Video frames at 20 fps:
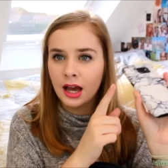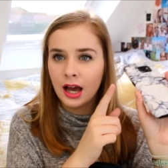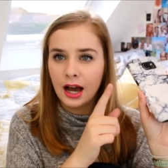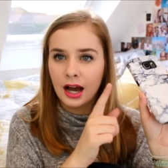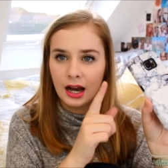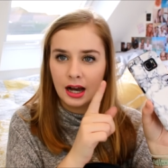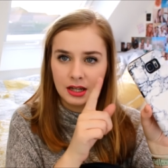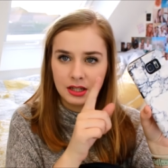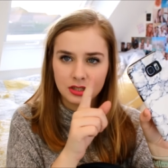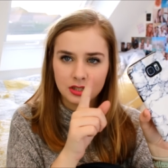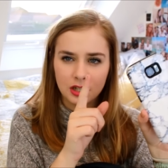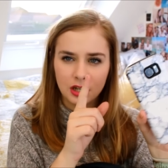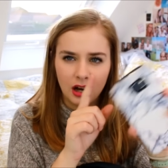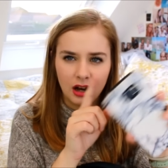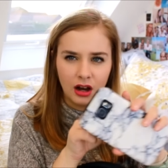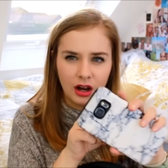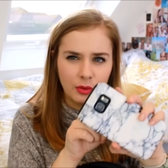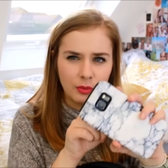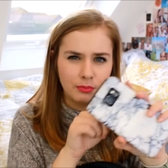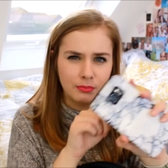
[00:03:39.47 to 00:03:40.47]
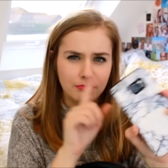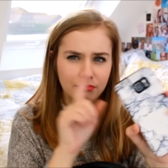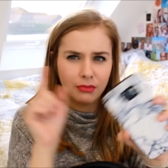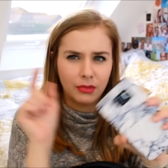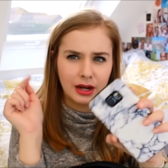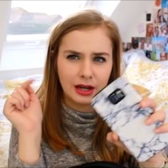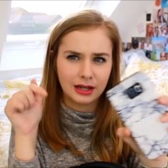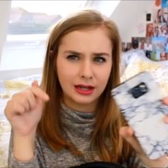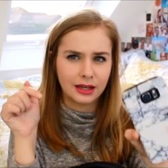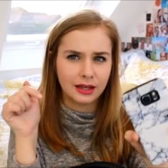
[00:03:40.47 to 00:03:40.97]
and I
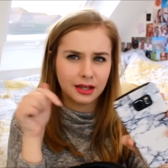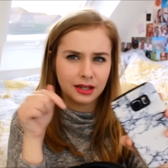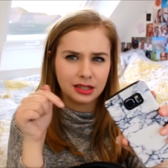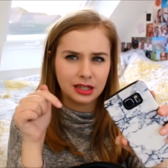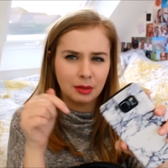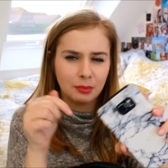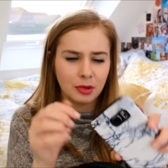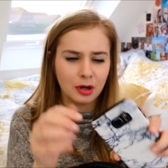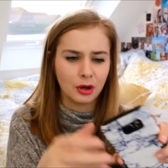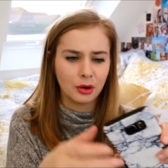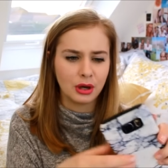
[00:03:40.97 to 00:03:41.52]
might link it down below.